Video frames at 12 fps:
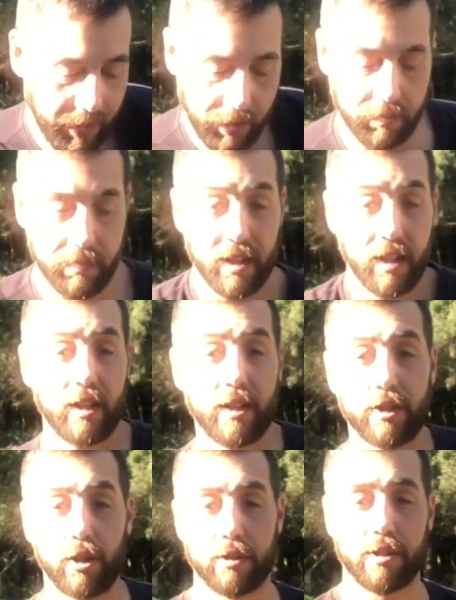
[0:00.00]
Oh.
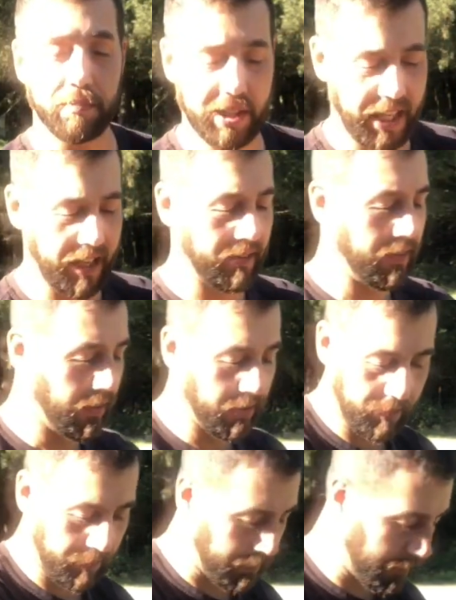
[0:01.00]
Showing some skin,
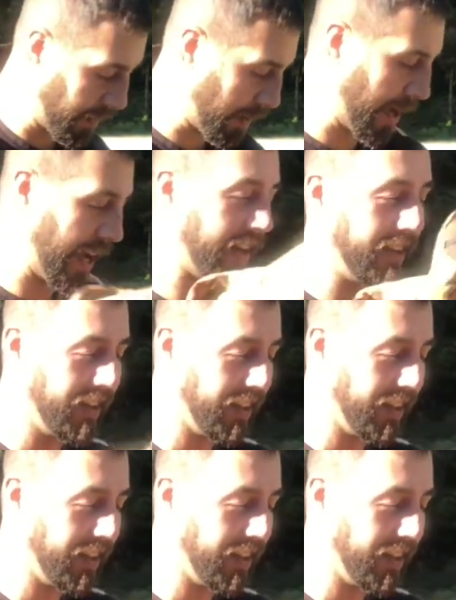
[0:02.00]
my bad.